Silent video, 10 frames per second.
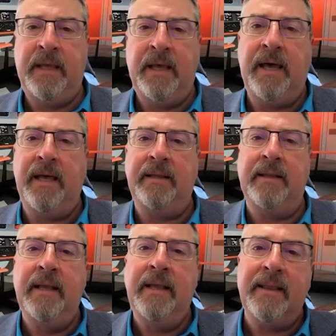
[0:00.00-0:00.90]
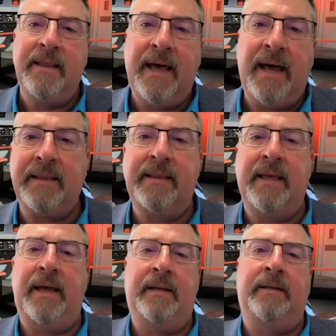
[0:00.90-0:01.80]
And that
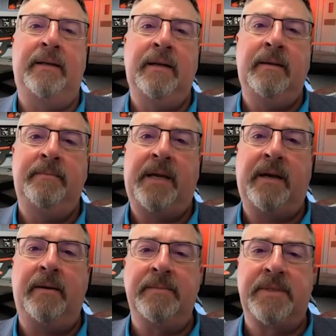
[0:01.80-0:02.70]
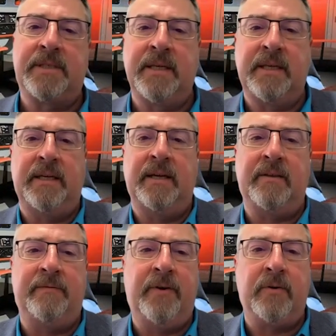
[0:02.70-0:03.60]
then becomes the, uh, the
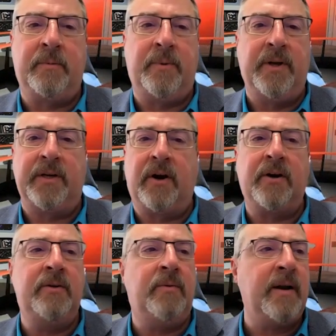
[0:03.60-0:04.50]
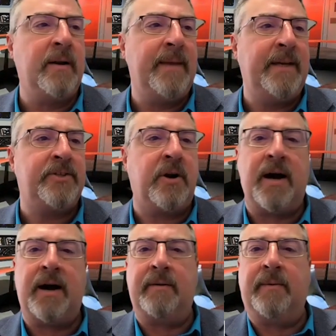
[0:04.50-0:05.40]
focal point. Are you on a major
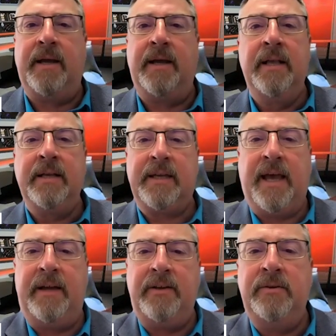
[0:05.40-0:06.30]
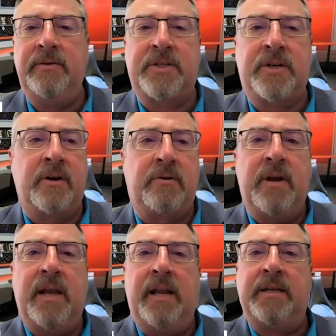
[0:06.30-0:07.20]
highway? Can you start
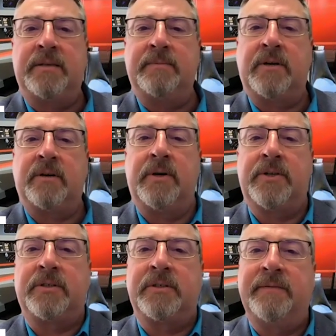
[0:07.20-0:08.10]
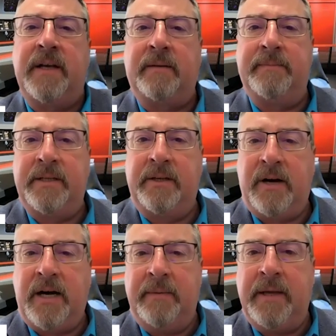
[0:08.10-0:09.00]
creating some commercial development, you know,
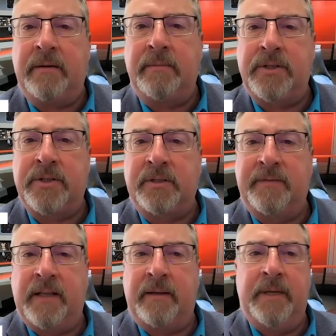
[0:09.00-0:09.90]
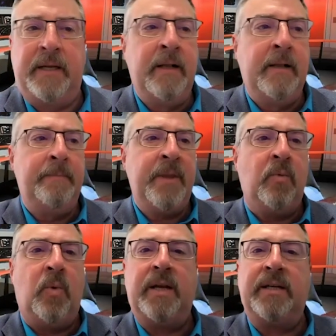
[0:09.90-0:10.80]
highway commercial development?
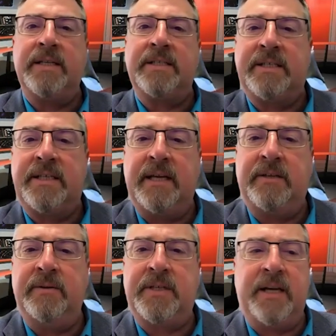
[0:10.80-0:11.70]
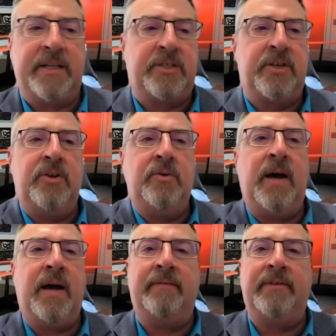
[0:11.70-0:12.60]
What it, does it take to entice? Do you
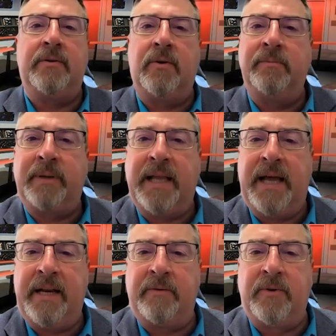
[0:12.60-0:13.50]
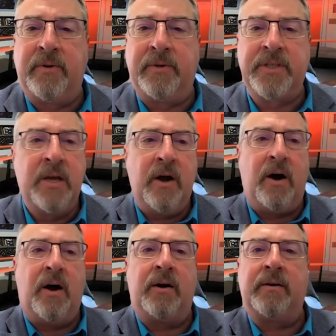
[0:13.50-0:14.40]
have your own planning rules?
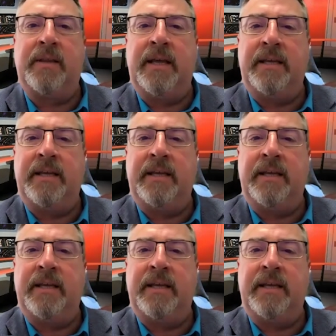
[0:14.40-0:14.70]
Are they